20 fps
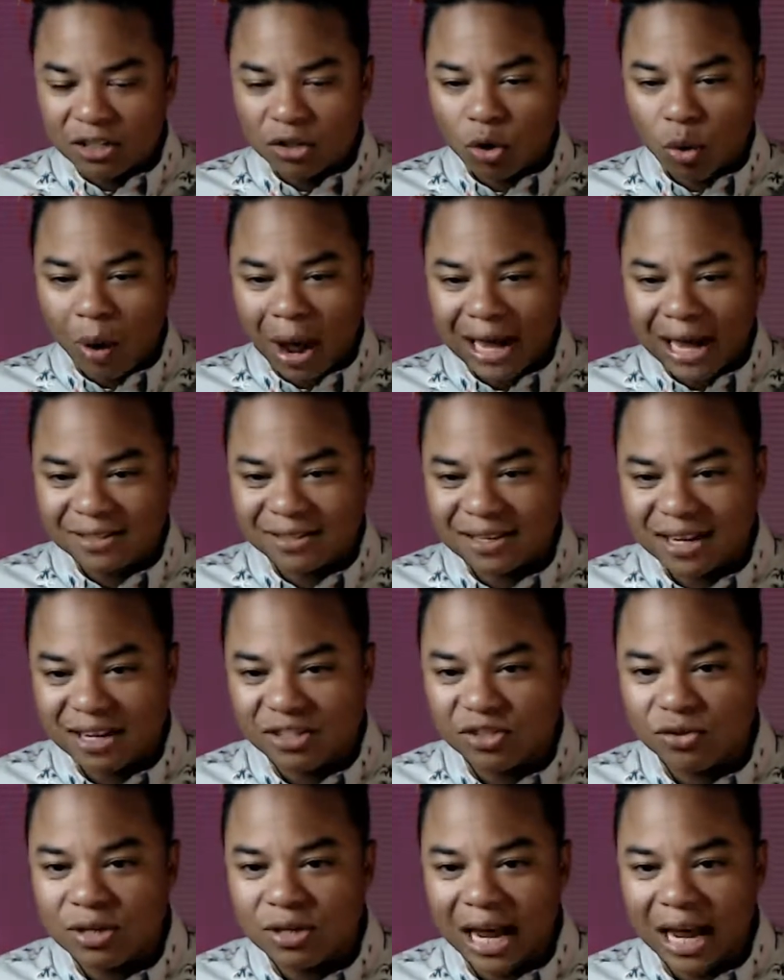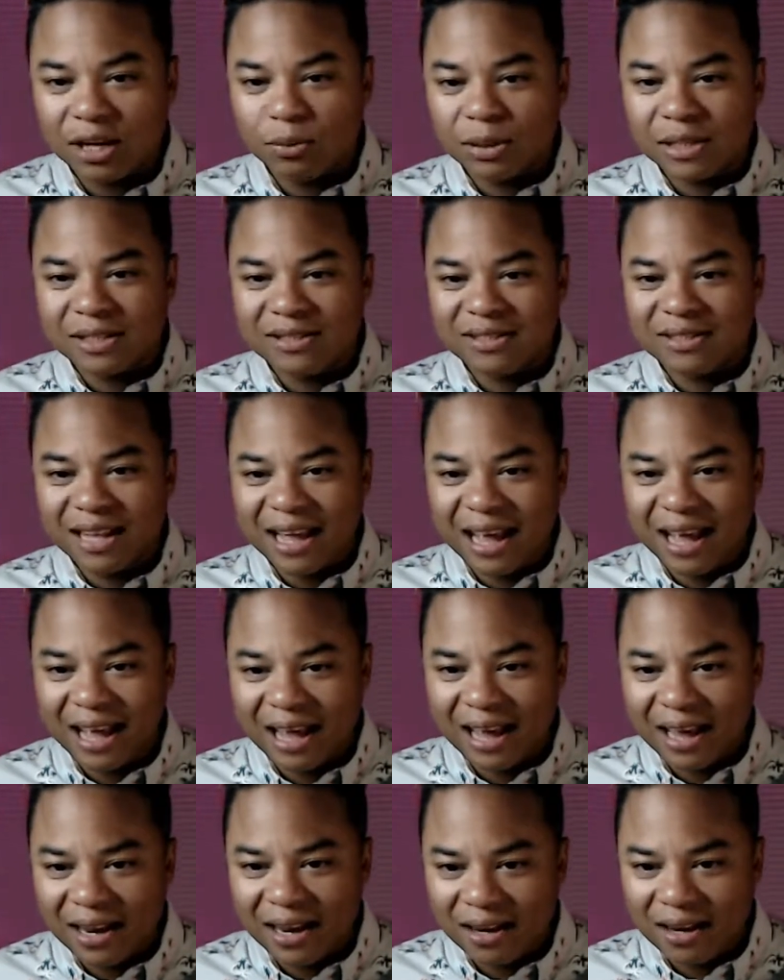Kwai says, United we
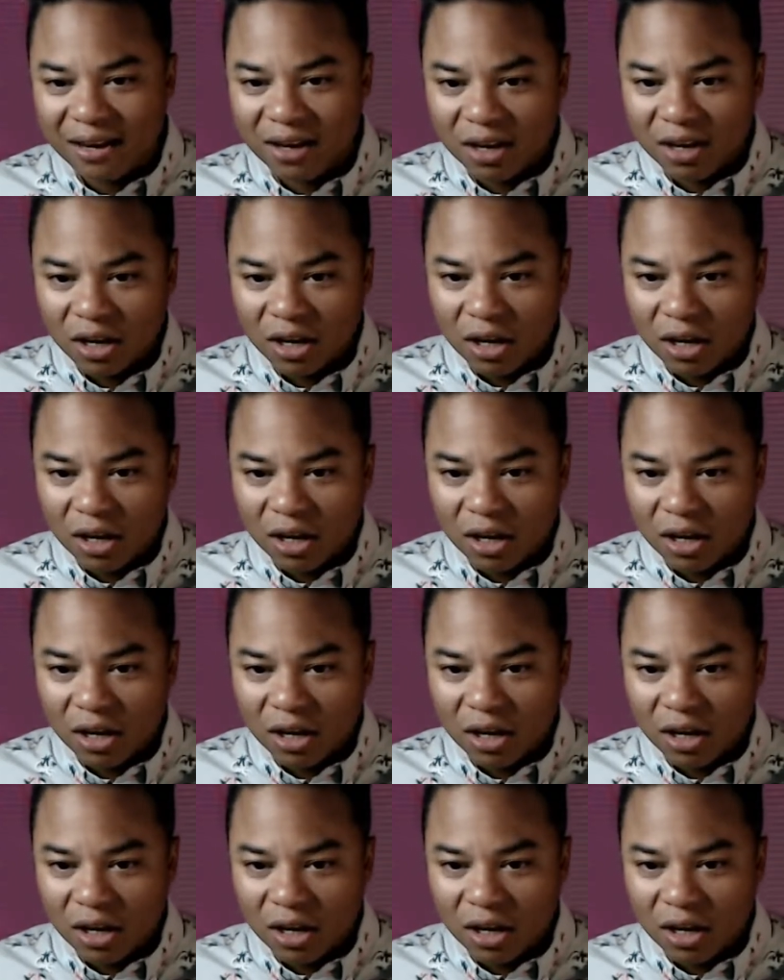stand.